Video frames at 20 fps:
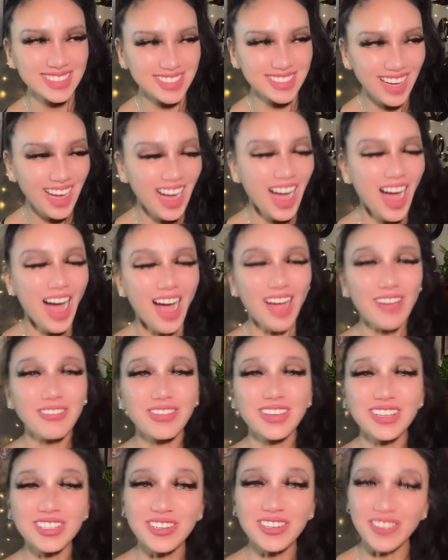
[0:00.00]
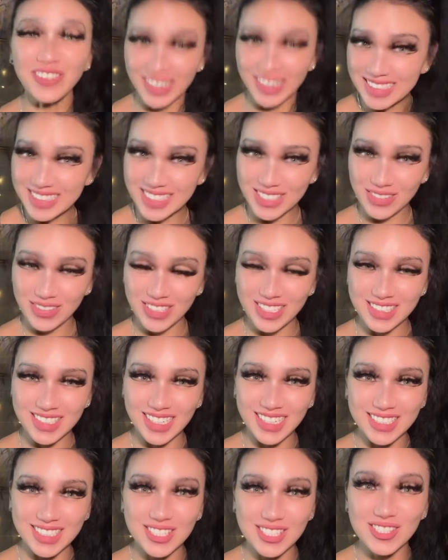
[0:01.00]
I feel crazy because
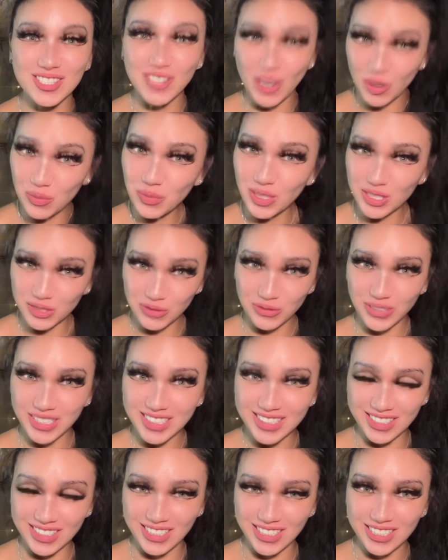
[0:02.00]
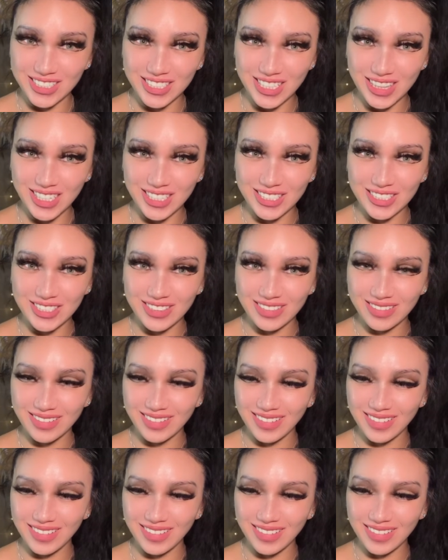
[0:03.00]
I did so much research, and then